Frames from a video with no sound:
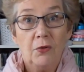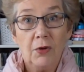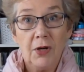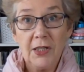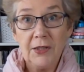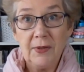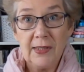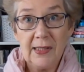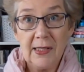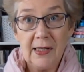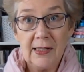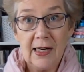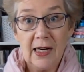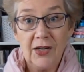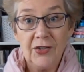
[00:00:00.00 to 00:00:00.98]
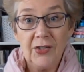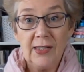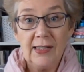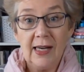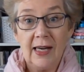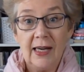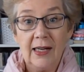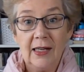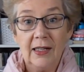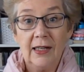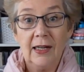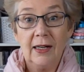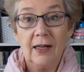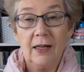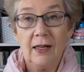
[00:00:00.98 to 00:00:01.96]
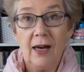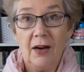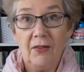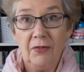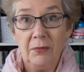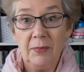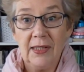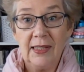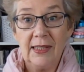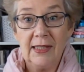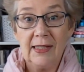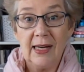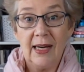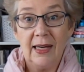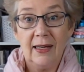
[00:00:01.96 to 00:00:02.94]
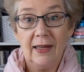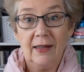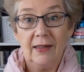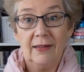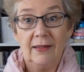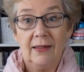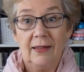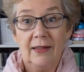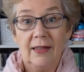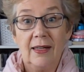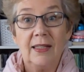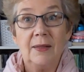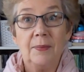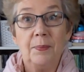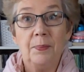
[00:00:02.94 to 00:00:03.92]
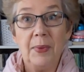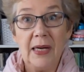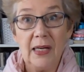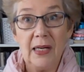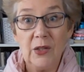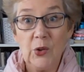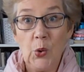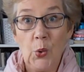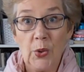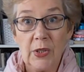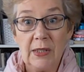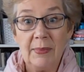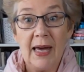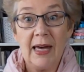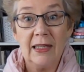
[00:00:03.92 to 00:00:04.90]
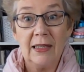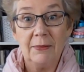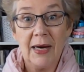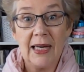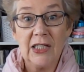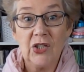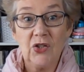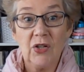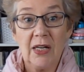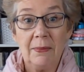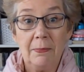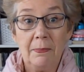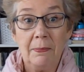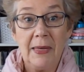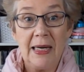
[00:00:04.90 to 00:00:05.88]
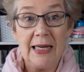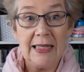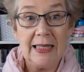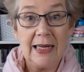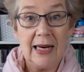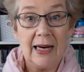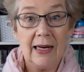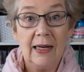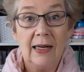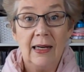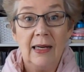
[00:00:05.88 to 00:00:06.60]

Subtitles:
Grocery Association saying it, government saying it. It's being talked about in mainstream media.